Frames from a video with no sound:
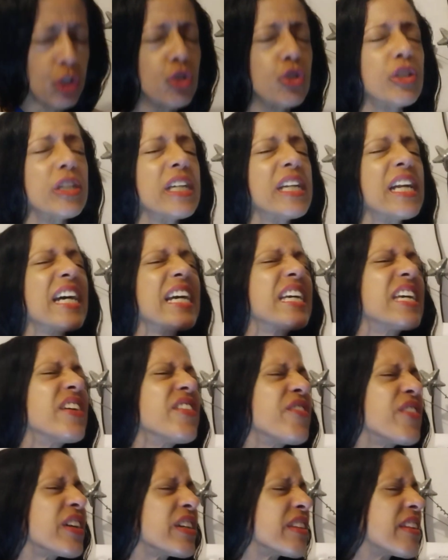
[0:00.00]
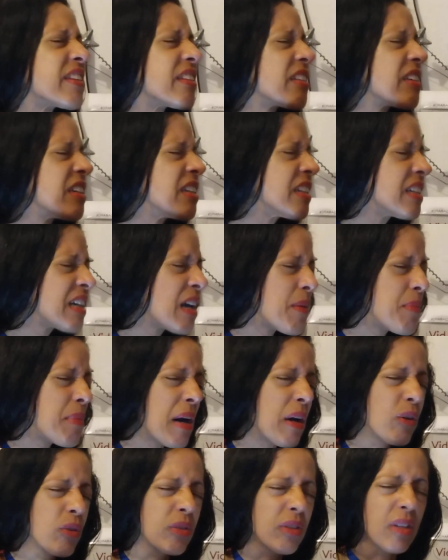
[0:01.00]
You didn't even think
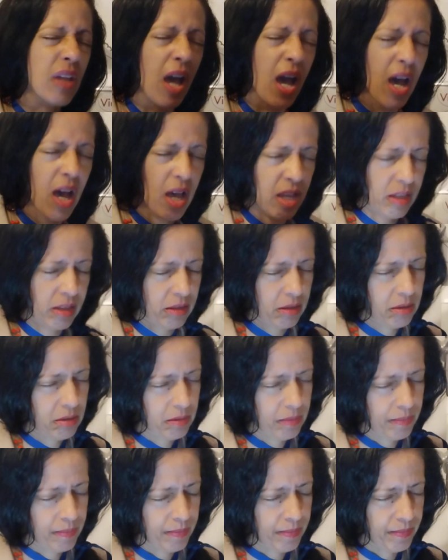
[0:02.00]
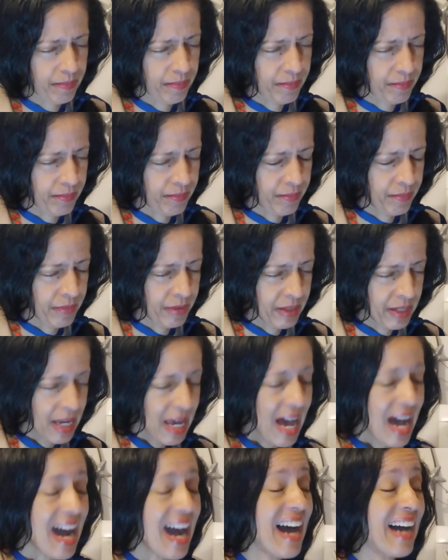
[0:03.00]
about that.
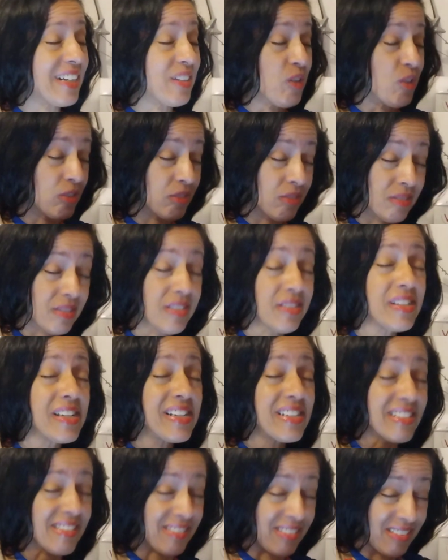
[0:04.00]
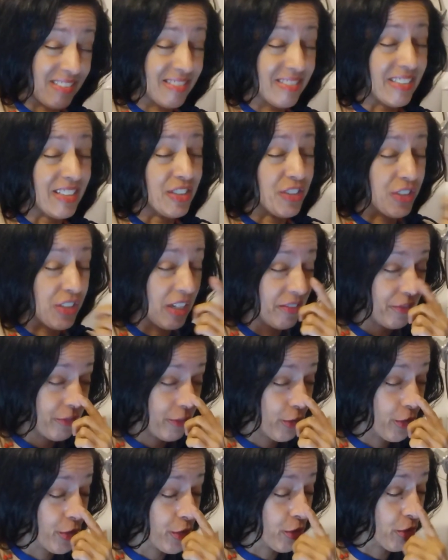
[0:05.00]
And oxygen is essential
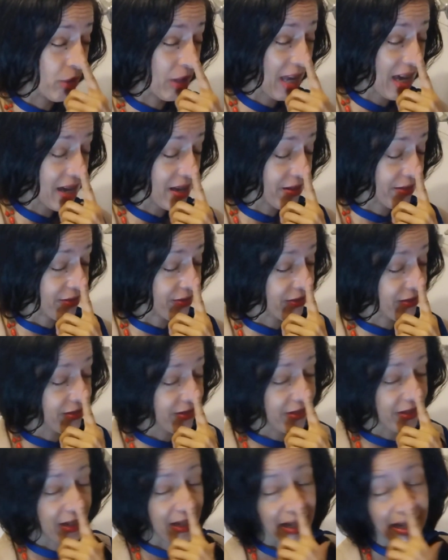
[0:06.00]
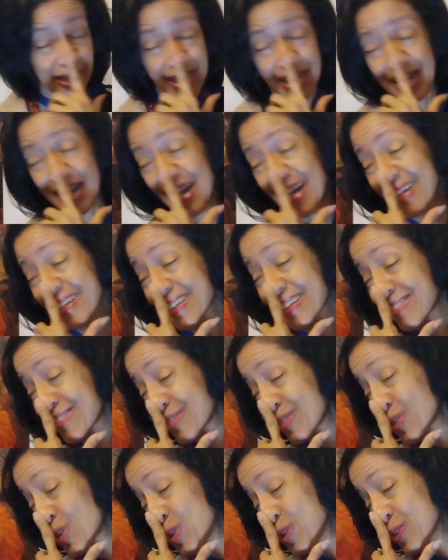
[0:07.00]
for your life. And
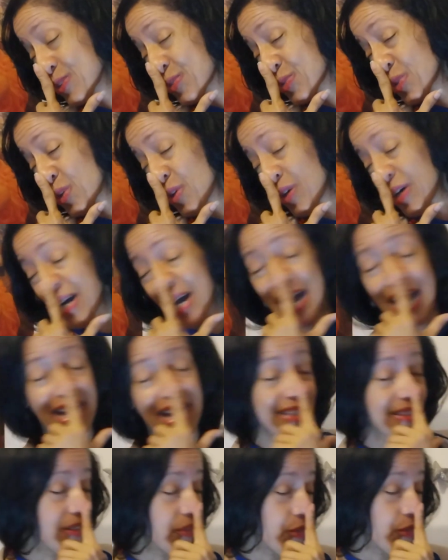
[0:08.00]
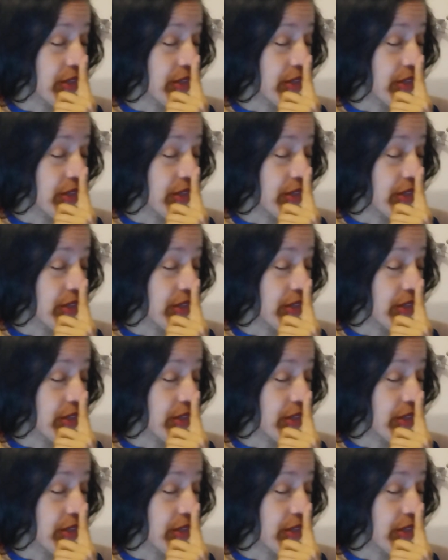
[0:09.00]
it's also at the